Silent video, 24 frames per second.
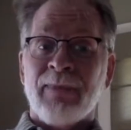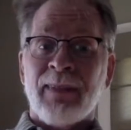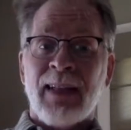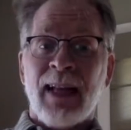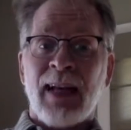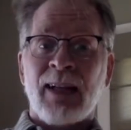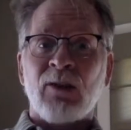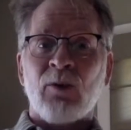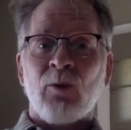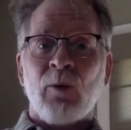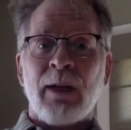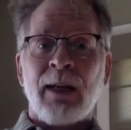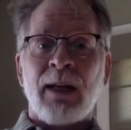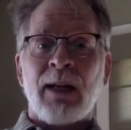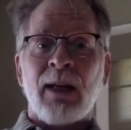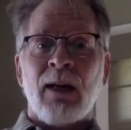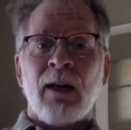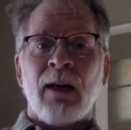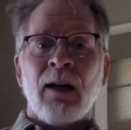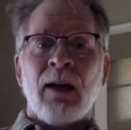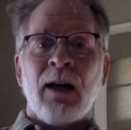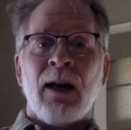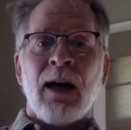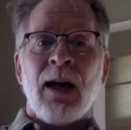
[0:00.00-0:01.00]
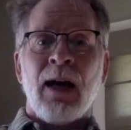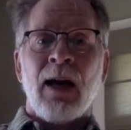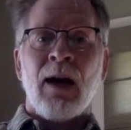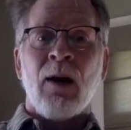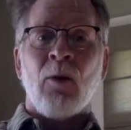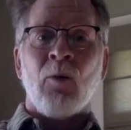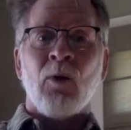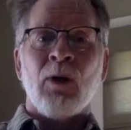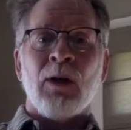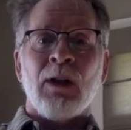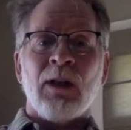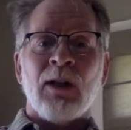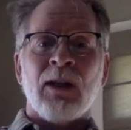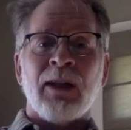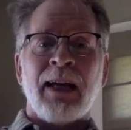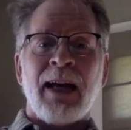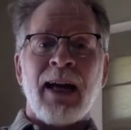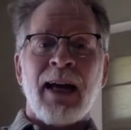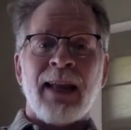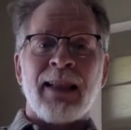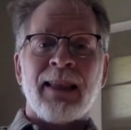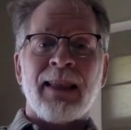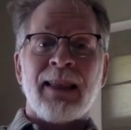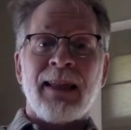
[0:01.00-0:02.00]
Next week, uh, we'll look
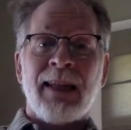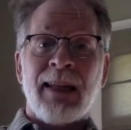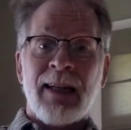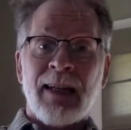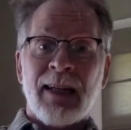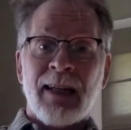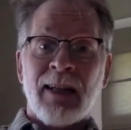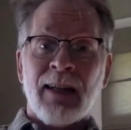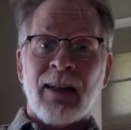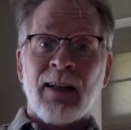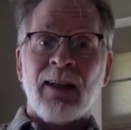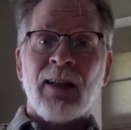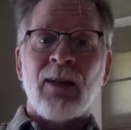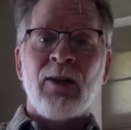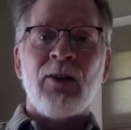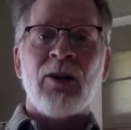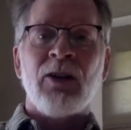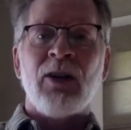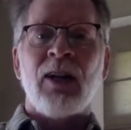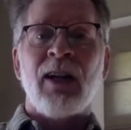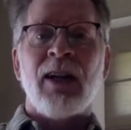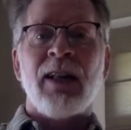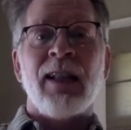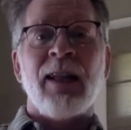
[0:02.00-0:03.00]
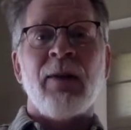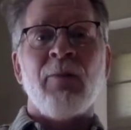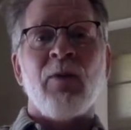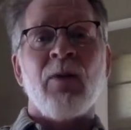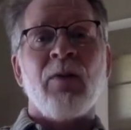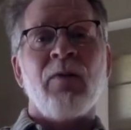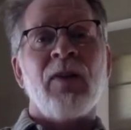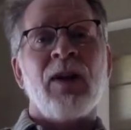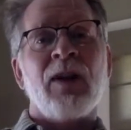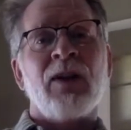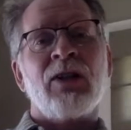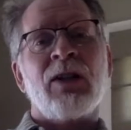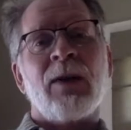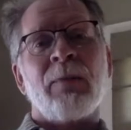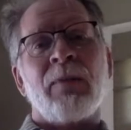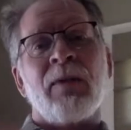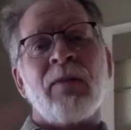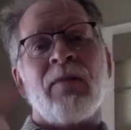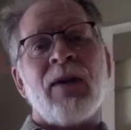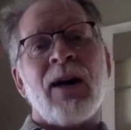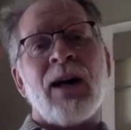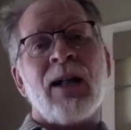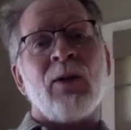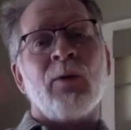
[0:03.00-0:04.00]
at the conclusion and then we'll finish up
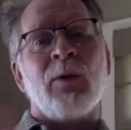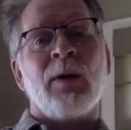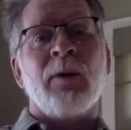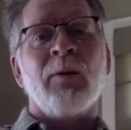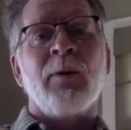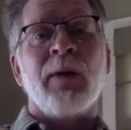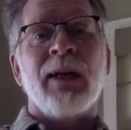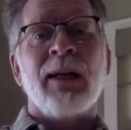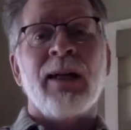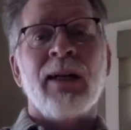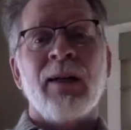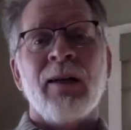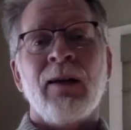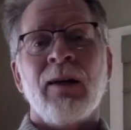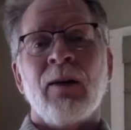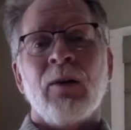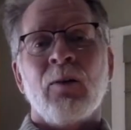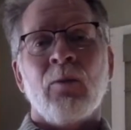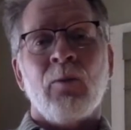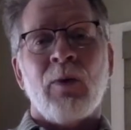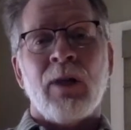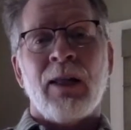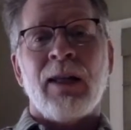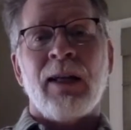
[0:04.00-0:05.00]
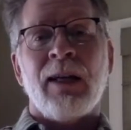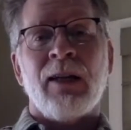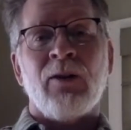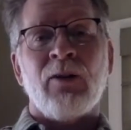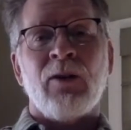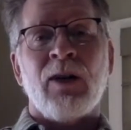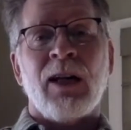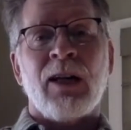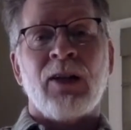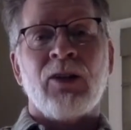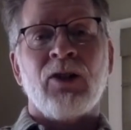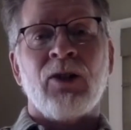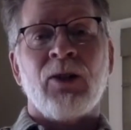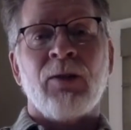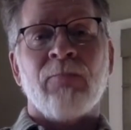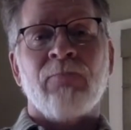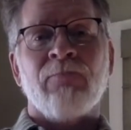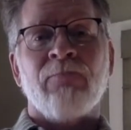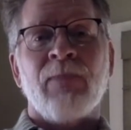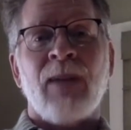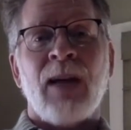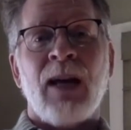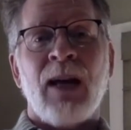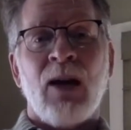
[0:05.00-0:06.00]
the following week with the introduction.
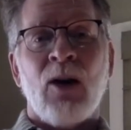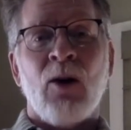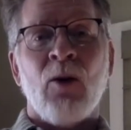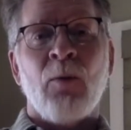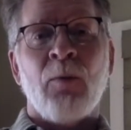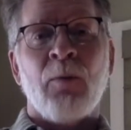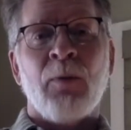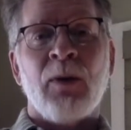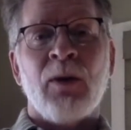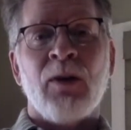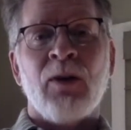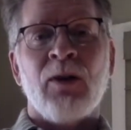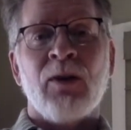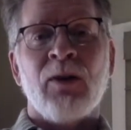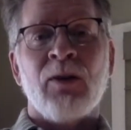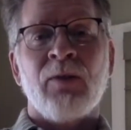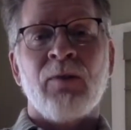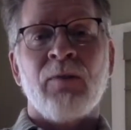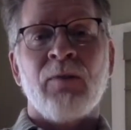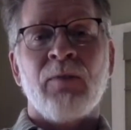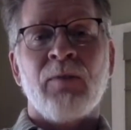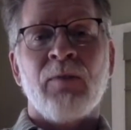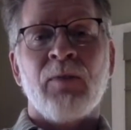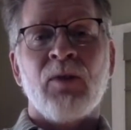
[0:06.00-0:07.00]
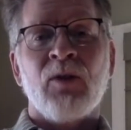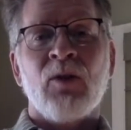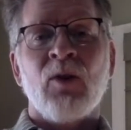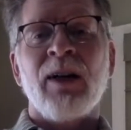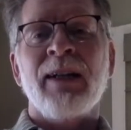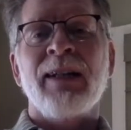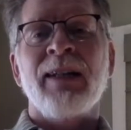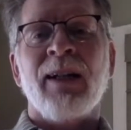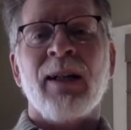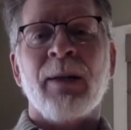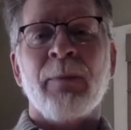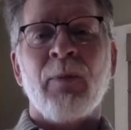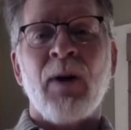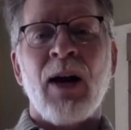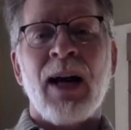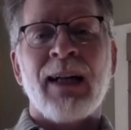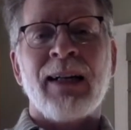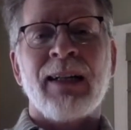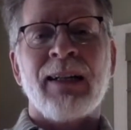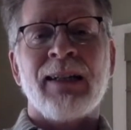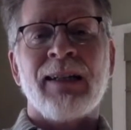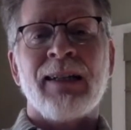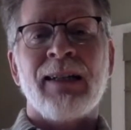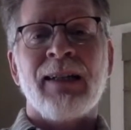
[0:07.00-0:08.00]
I hope your storytelling
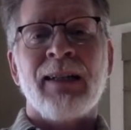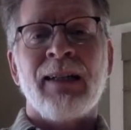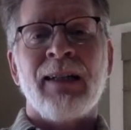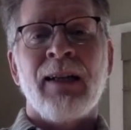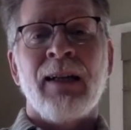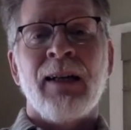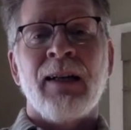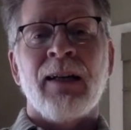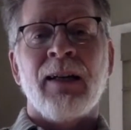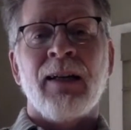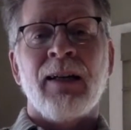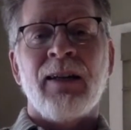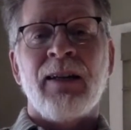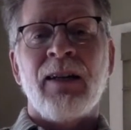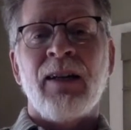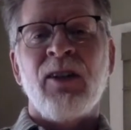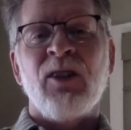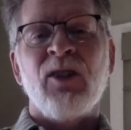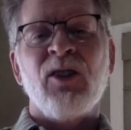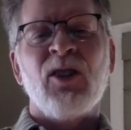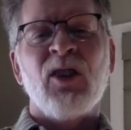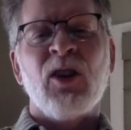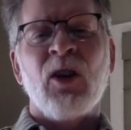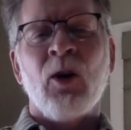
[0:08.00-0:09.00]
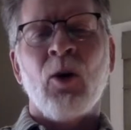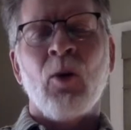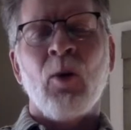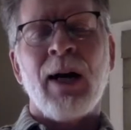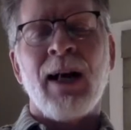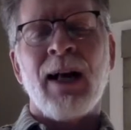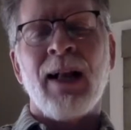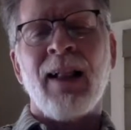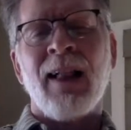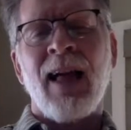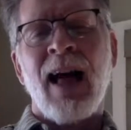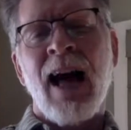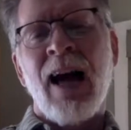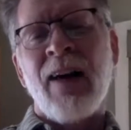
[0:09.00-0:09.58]
practice continues to go well.